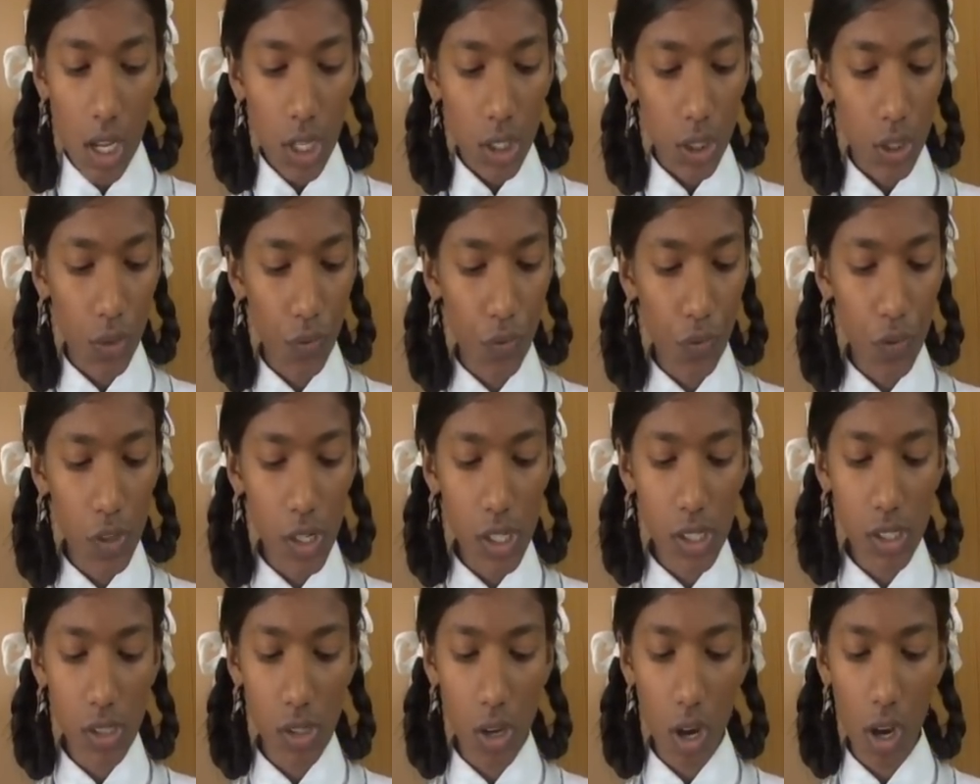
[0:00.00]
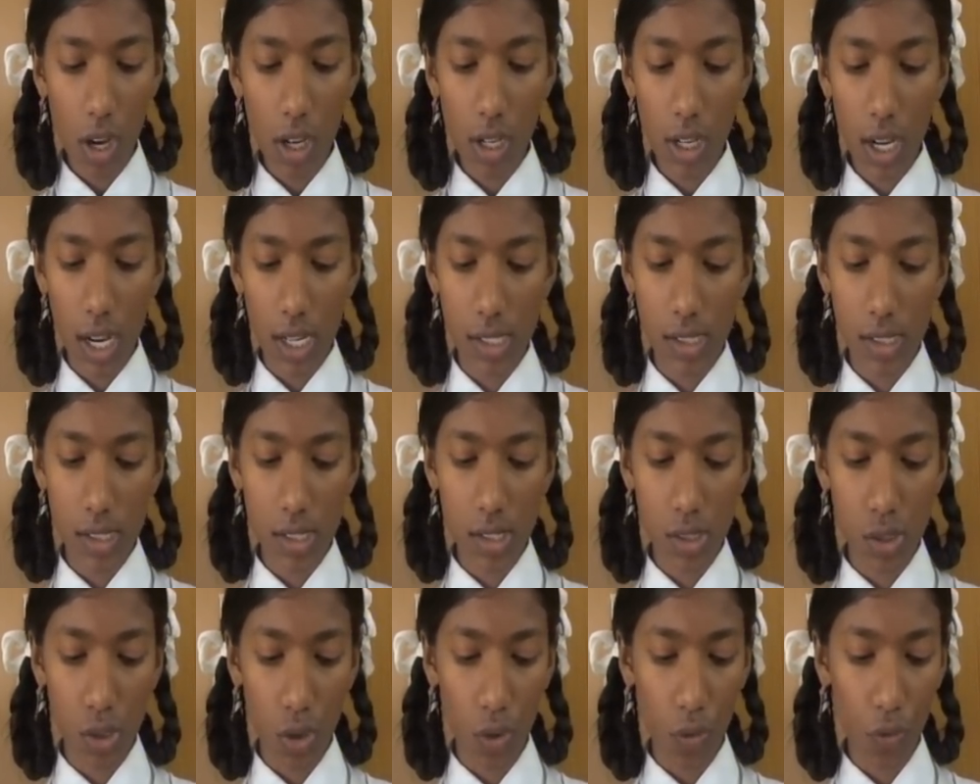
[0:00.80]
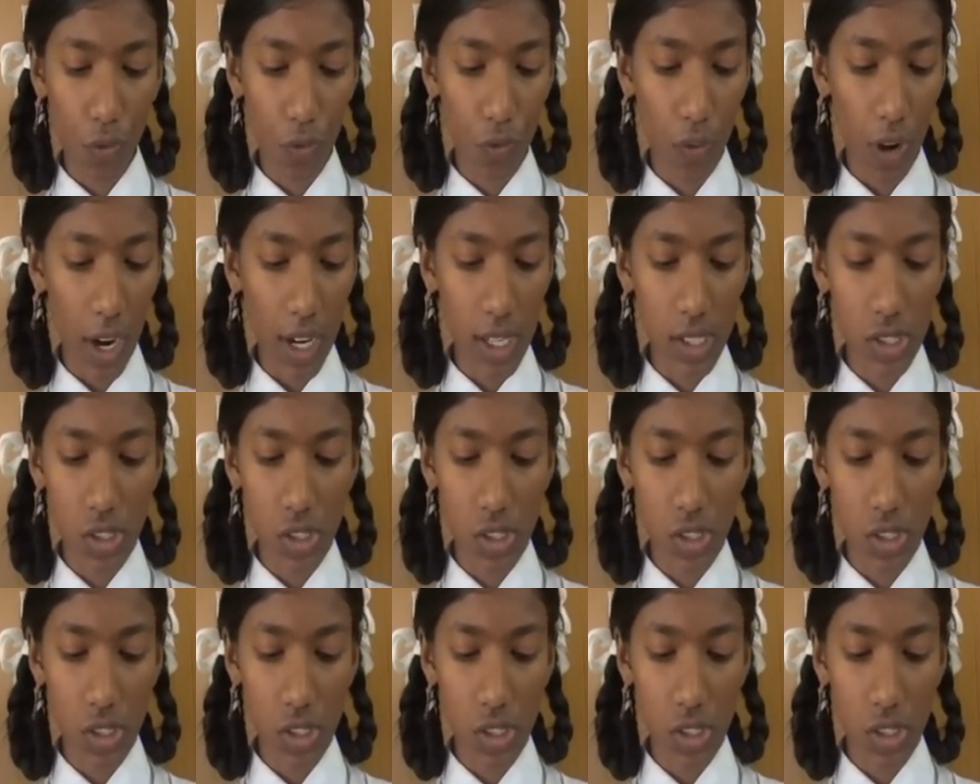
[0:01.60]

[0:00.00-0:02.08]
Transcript: The full song consists of 5